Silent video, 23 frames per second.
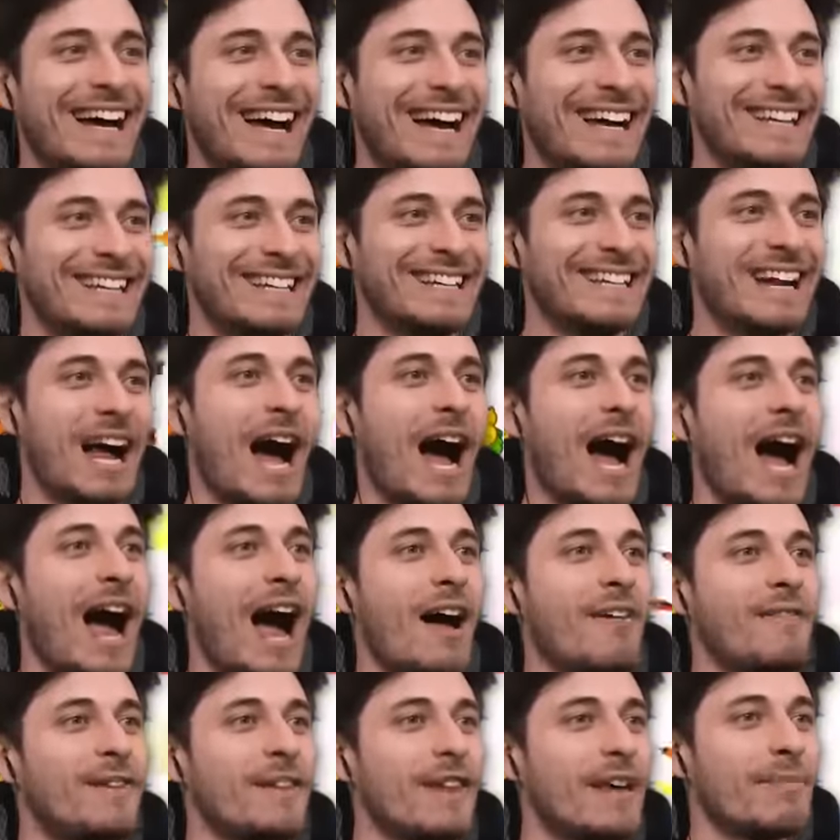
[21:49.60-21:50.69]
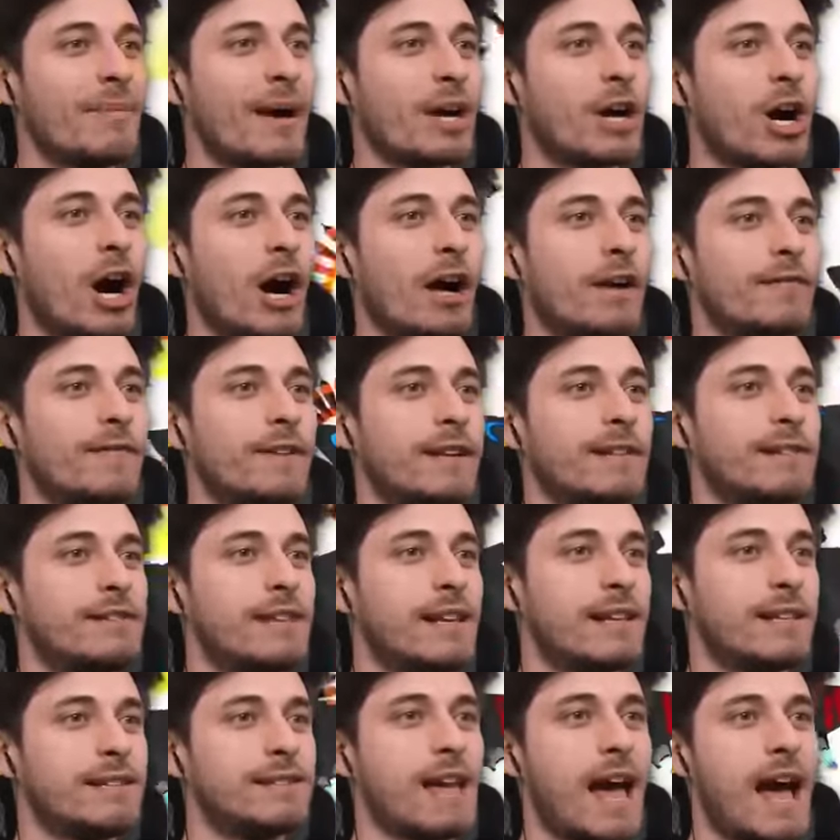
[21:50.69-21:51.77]
yeah, I, I, feel like my confidence
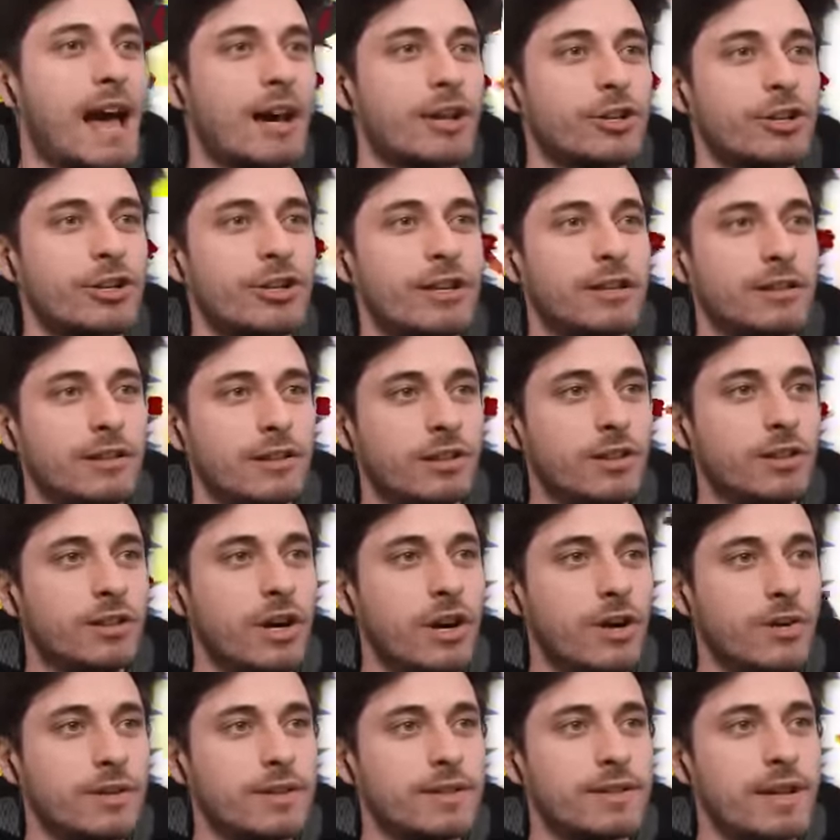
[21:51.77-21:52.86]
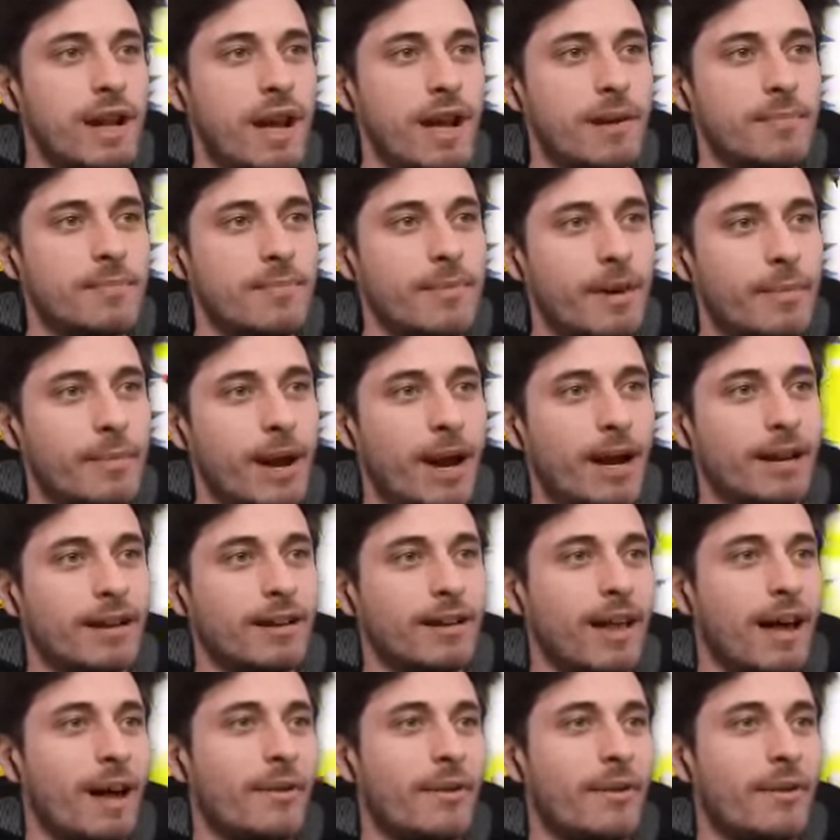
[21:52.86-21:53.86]
is actually a little low this time. Not gonna lie,